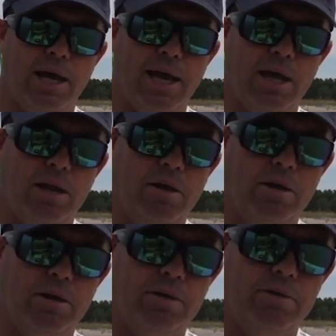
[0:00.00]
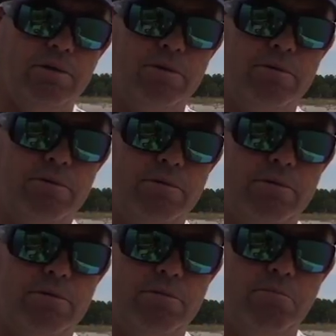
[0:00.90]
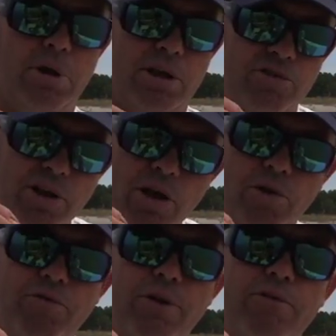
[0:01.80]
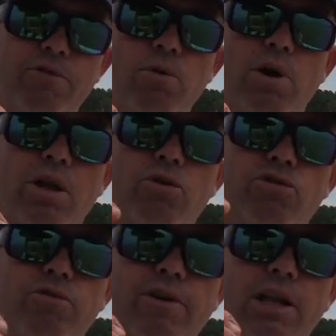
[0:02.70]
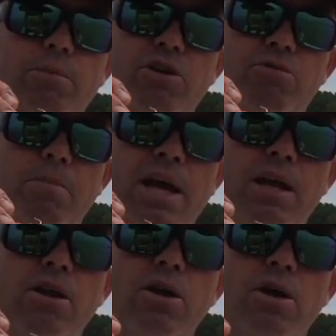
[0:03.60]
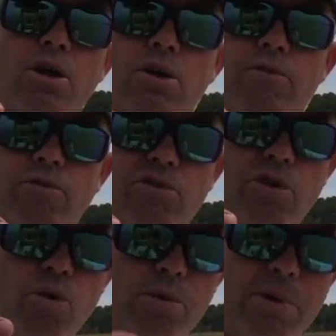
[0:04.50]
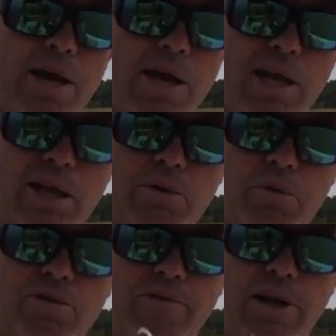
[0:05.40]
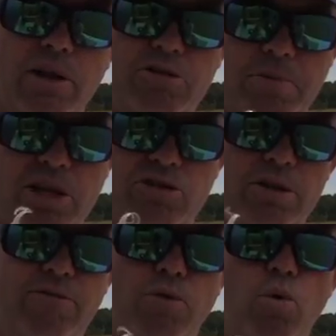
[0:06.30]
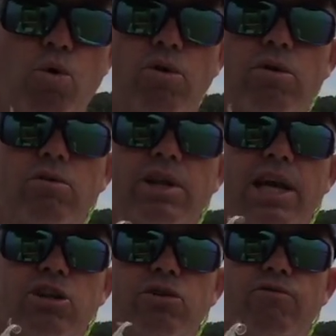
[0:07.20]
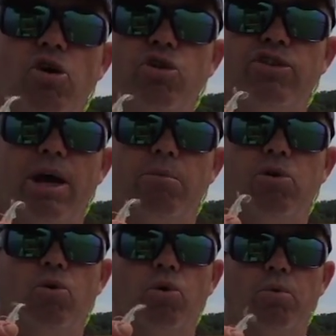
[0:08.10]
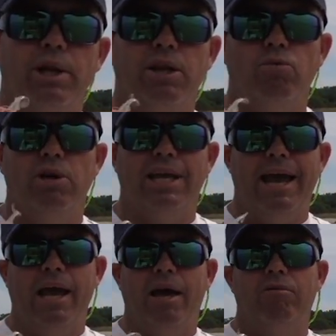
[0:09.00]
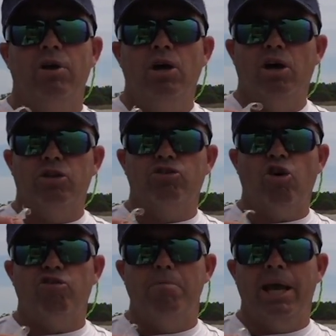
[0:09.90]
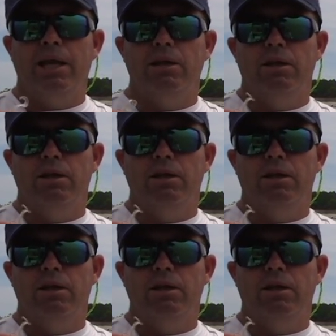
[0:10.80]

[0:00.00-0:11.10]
had myself and a few others develop this bait for Salty Bay, and it was developed specially for catching false albacore. We didn't really have a soft bait